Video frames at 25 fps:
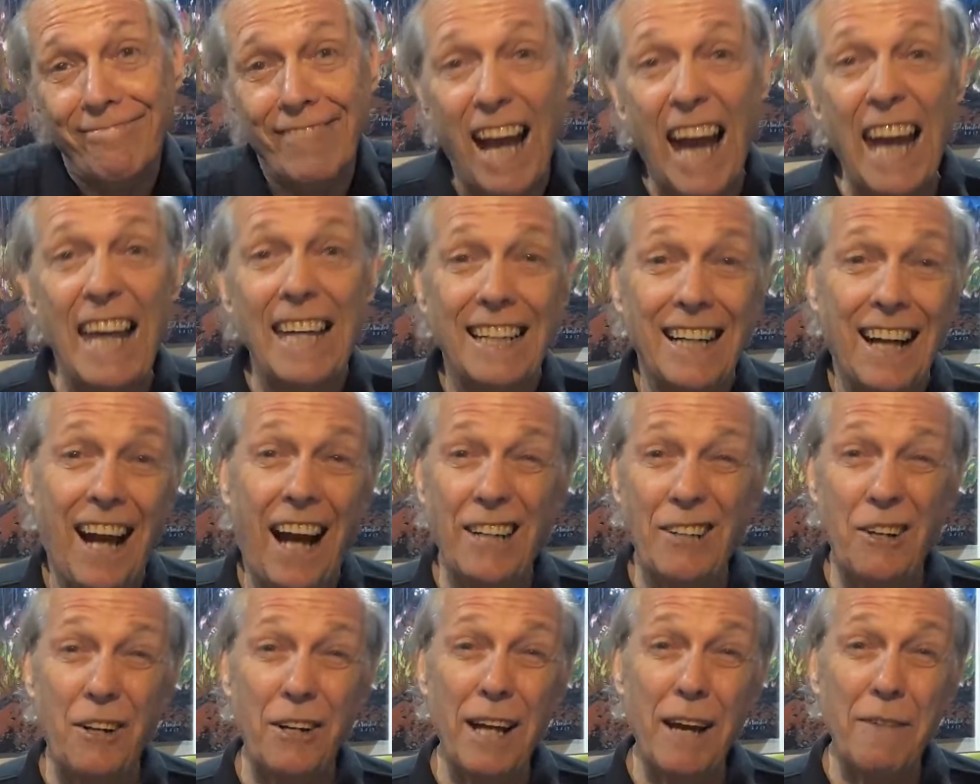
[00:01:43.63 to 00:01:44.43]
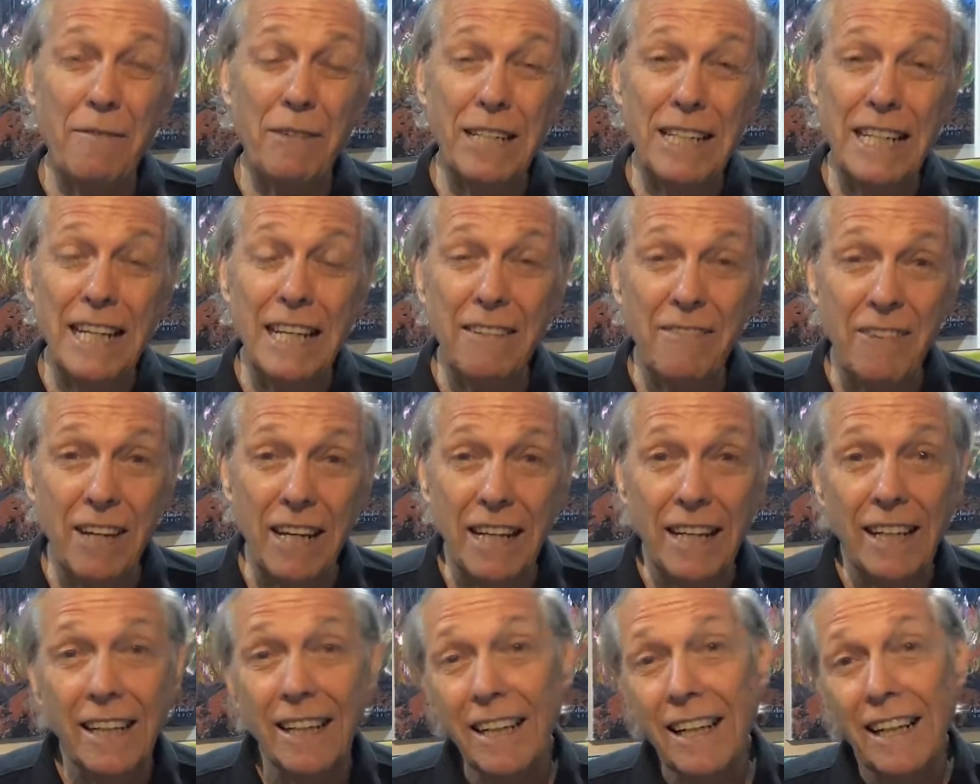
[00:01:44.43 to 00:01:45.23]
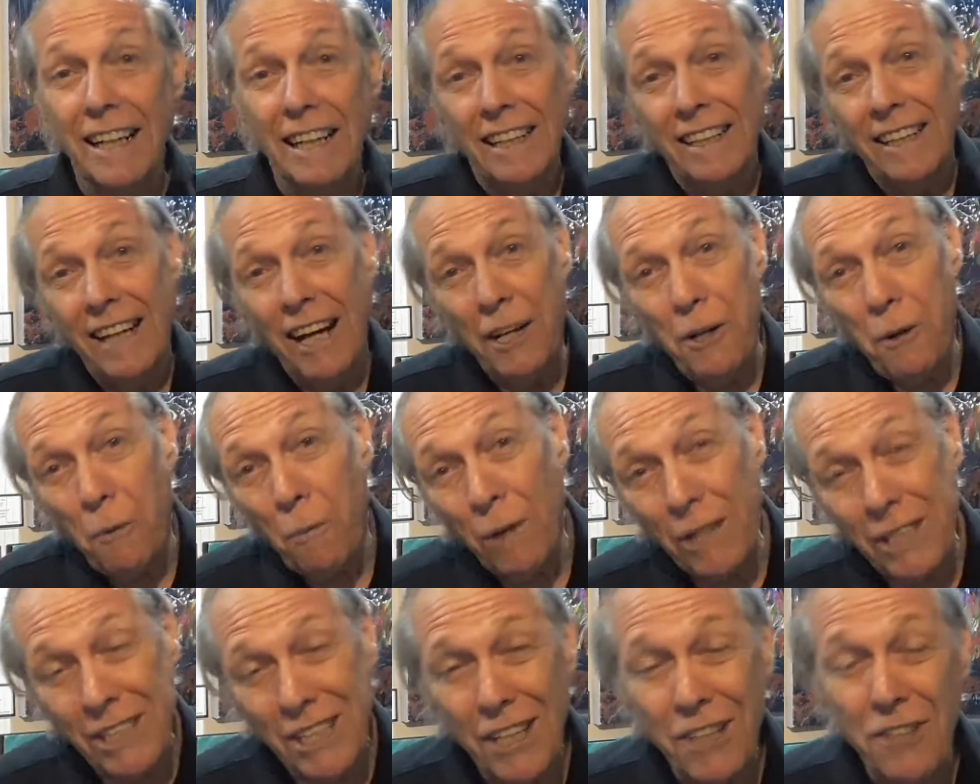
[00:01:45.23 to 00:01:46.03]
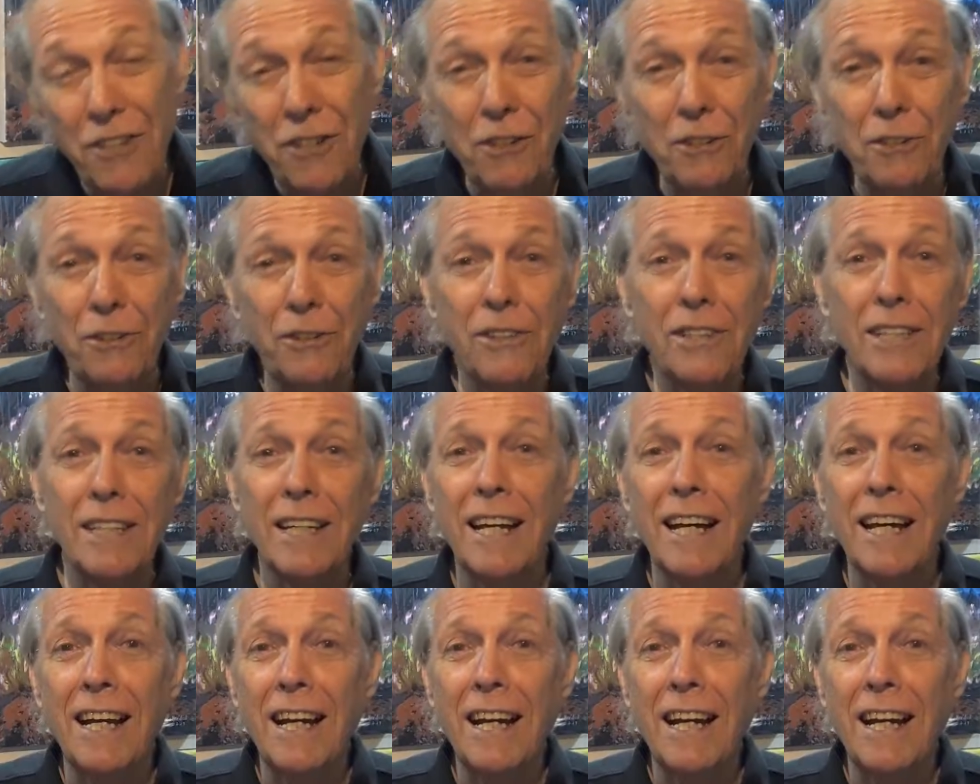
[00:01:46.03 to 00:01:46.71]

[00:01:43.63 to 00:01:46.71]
Hey, I don't have a TV, I don't watch the news,